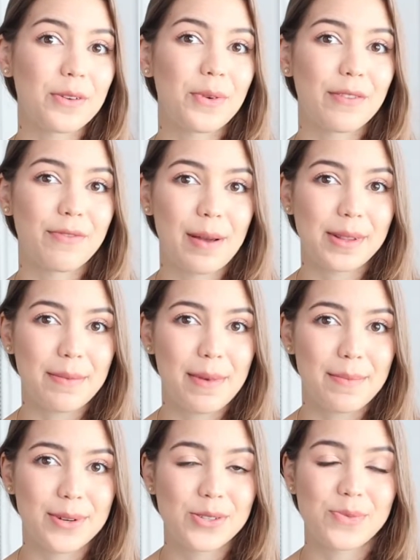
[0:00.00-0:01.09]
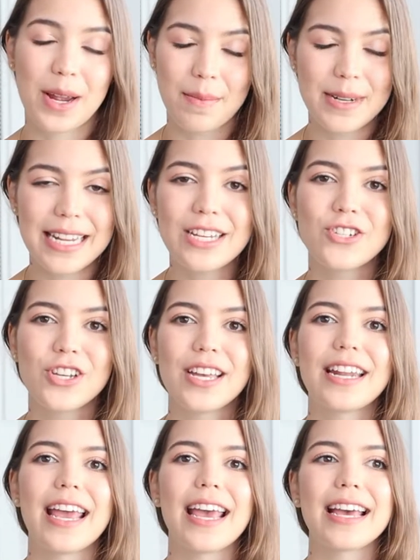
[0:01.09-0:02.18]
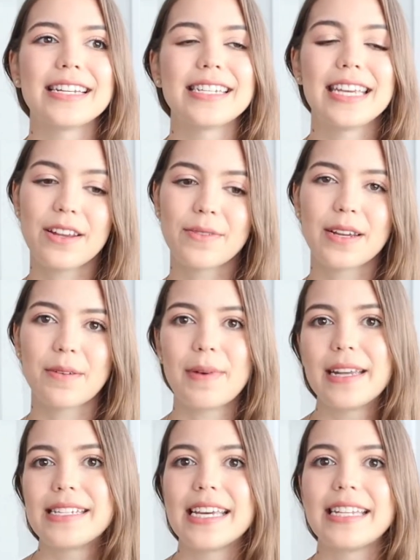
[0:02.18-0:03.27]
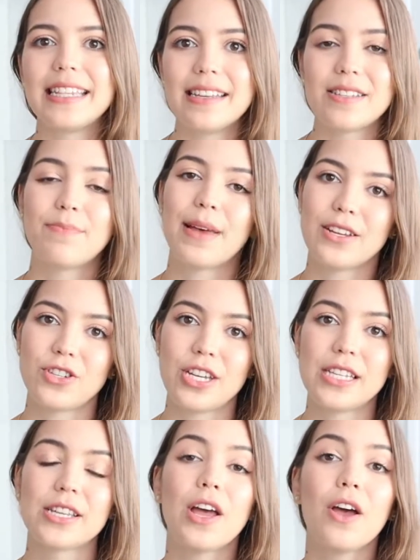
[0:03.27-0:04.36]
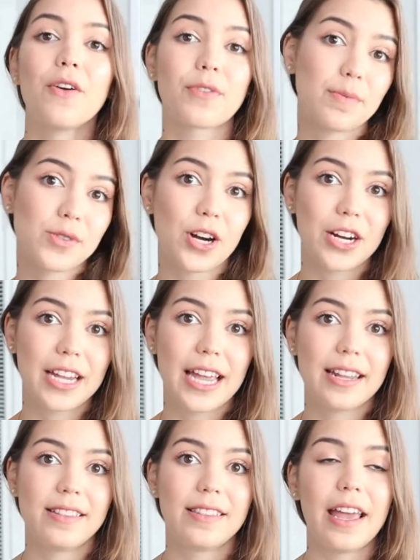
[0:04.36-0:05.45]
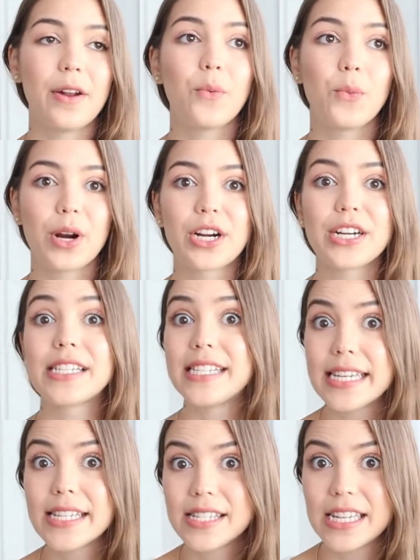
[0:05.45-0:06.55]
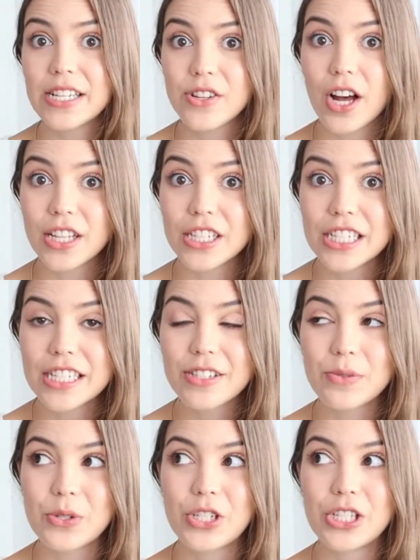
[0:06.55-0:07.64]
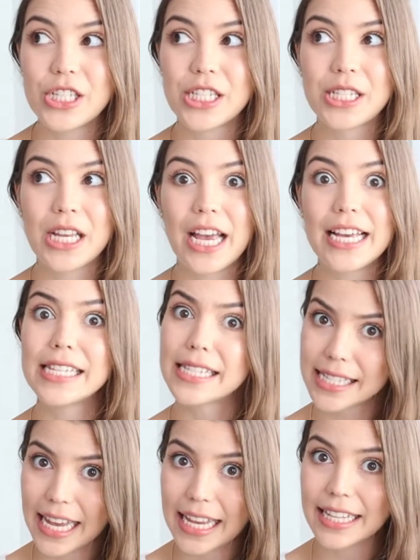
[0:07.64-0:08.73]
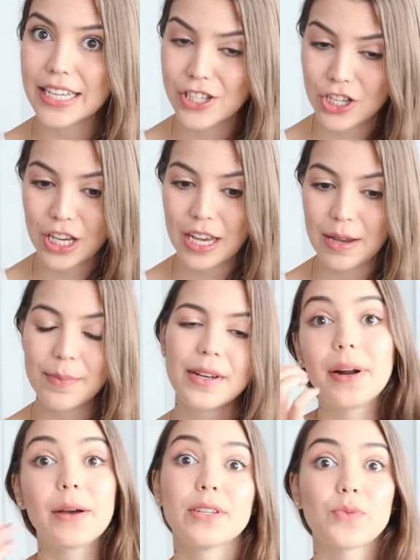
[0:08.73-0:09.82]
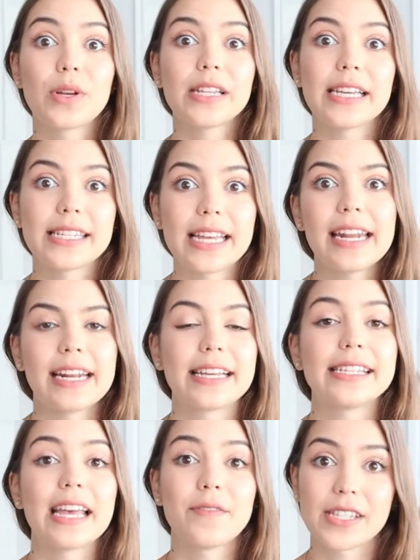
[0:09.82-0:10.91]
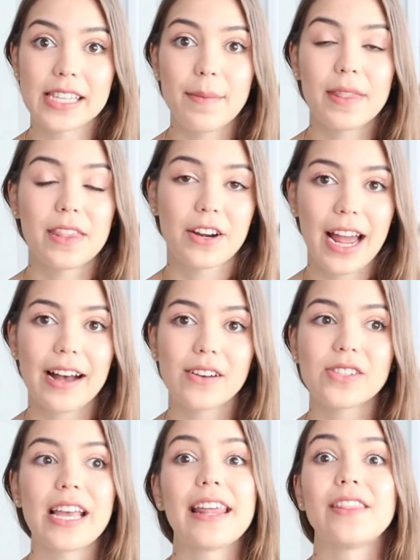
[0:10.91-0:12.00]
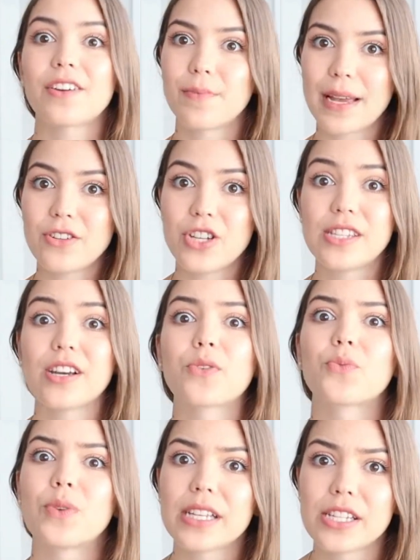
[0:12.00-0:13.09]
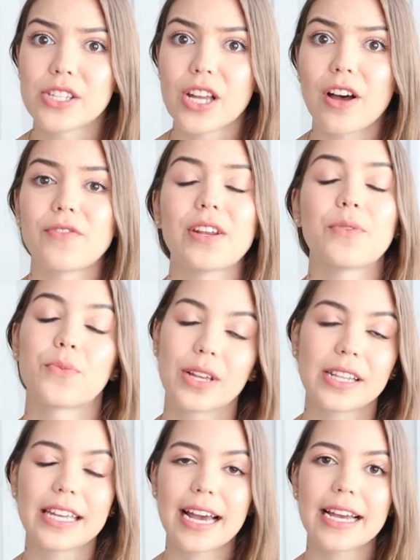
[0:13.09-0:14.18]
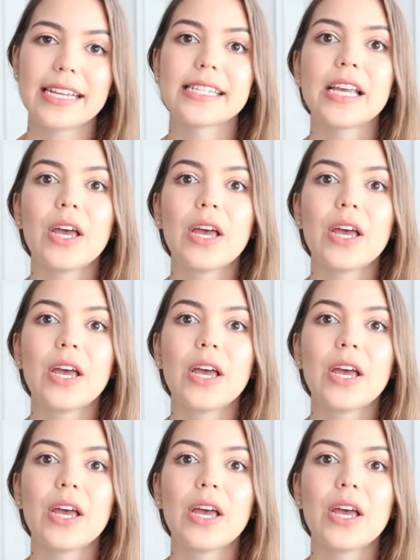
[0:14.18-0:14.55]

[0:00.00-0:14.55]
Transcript: one family member's recommendation and he recommended these bed sheets from Target that were $16, which is insanely cheap. But I was really excited because I've slept at their house and their bed sheets are really soft and really nice.